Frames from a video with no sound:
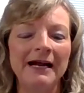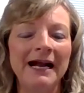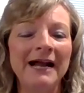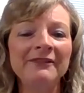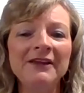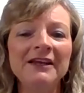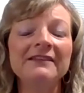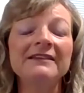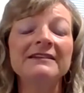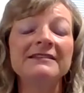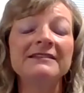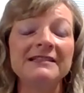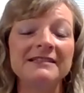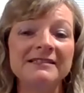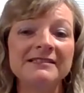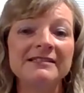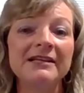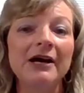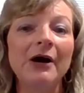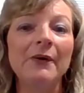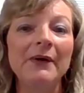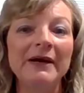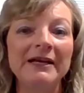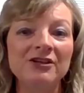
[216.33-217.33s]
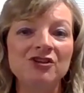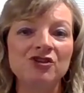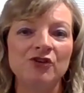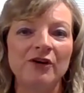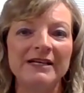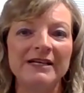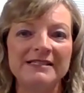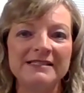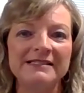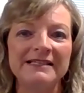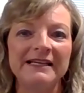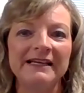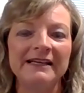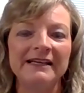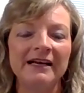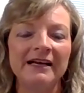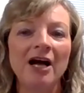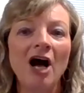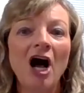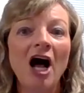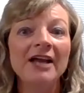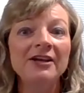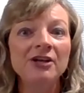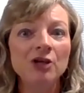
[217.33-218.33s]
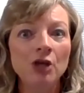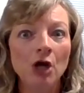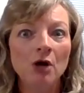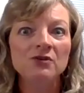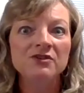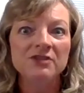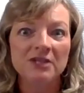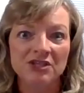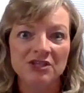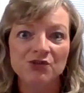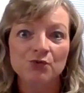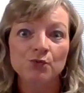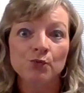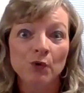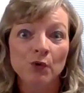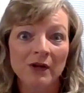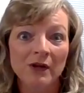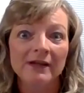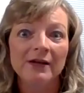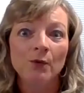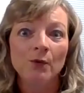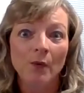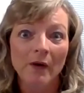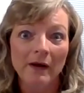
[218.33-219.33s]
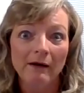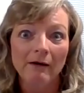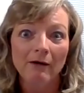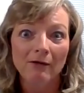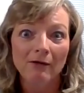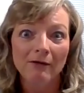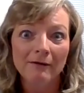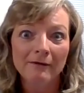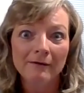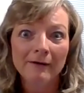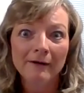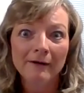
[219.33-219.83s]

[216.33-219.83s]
I think this is so interesting, and God knows us really well.